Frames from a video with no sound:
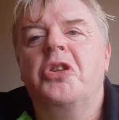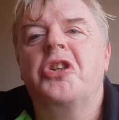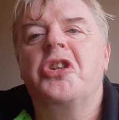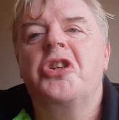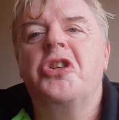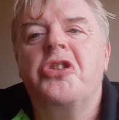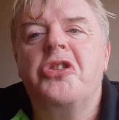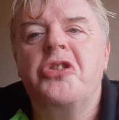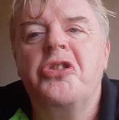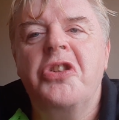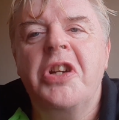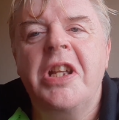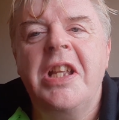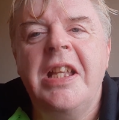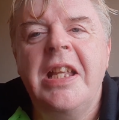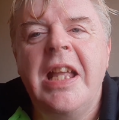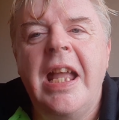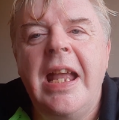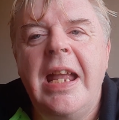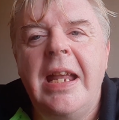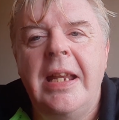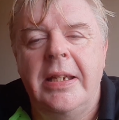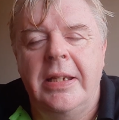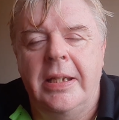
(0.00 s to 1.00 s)

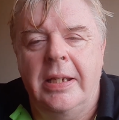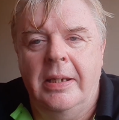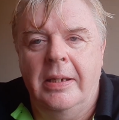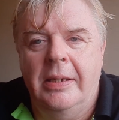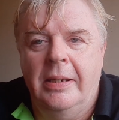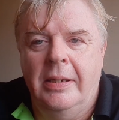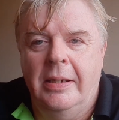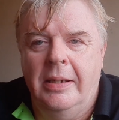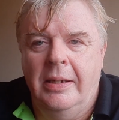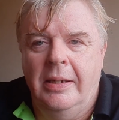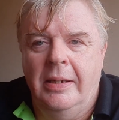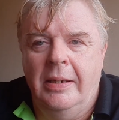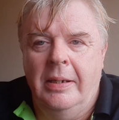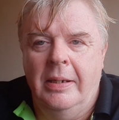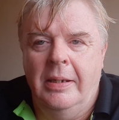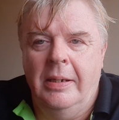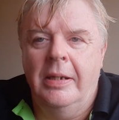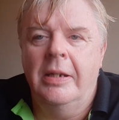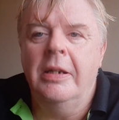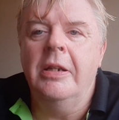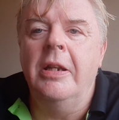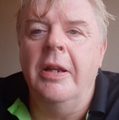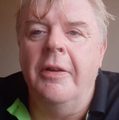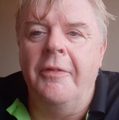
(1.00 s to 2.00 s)
create
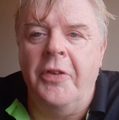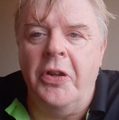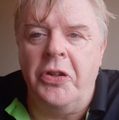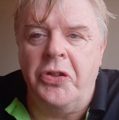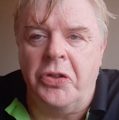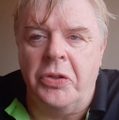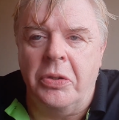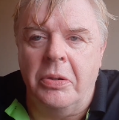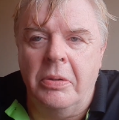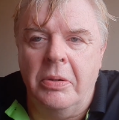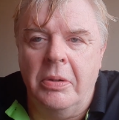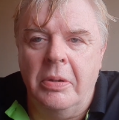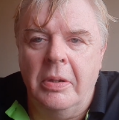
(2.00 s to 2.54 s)
division.